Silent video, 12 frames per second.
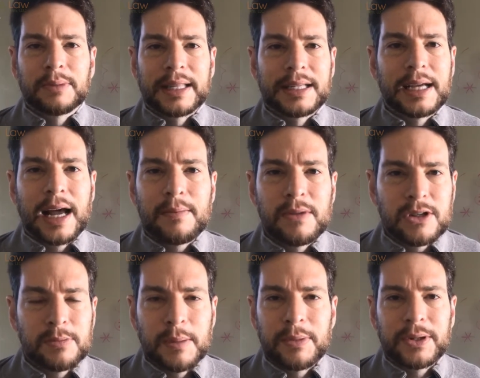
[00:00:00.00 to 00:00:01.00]
By the time
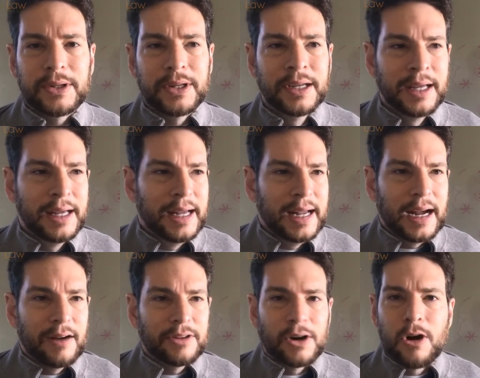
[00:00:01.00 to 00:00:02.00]
most people
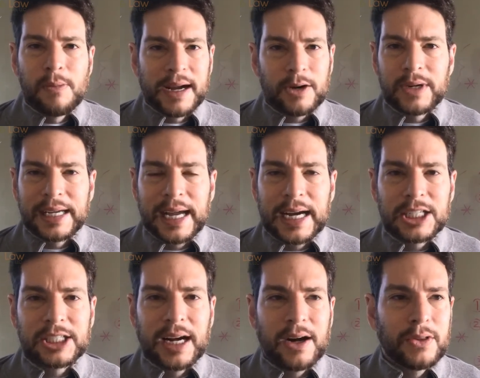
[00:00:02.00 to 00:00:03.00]
have their home equity
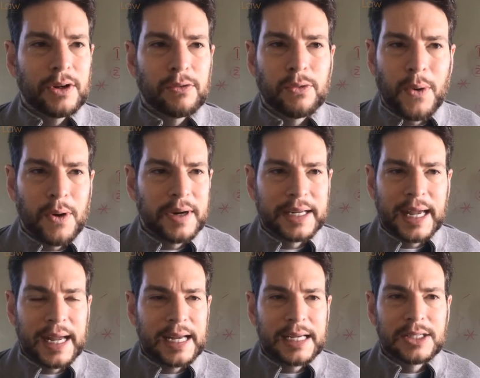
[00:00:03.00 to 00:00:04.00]
cashed out in their
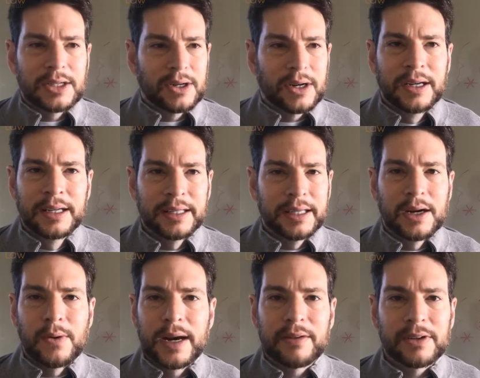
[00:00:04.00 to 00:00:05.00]
401ks or,
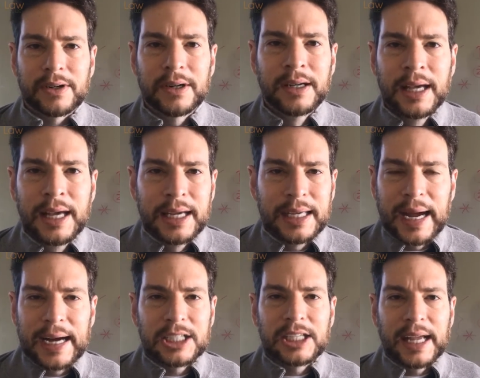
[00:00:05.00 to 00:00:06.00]
whatever
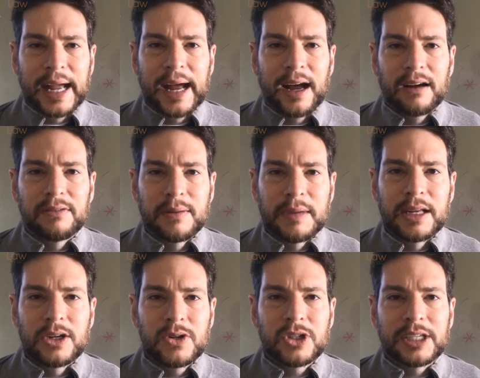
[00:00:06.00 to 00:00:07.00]
cash they have, I
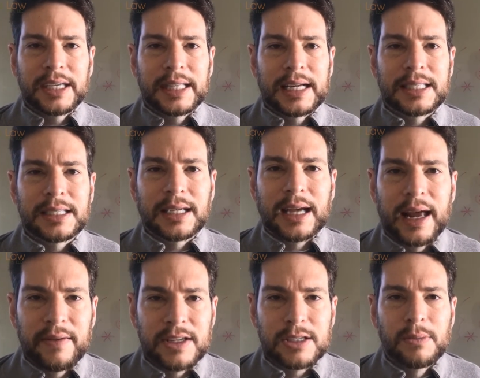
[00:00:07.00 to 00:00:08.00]
mean, usually that's
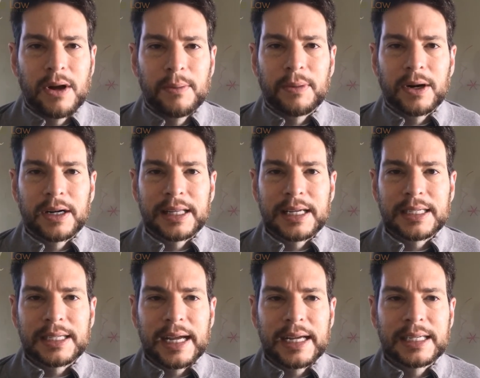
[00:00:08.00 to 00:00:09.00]
kind of a small part of the
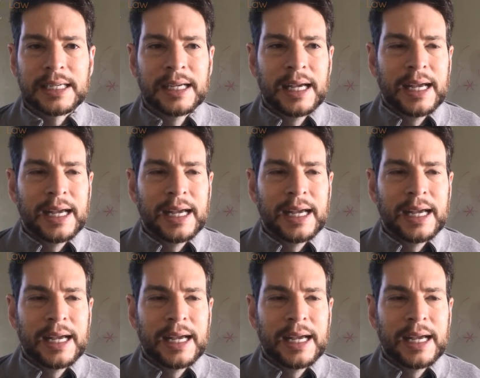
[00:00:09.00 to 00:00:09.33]
estate,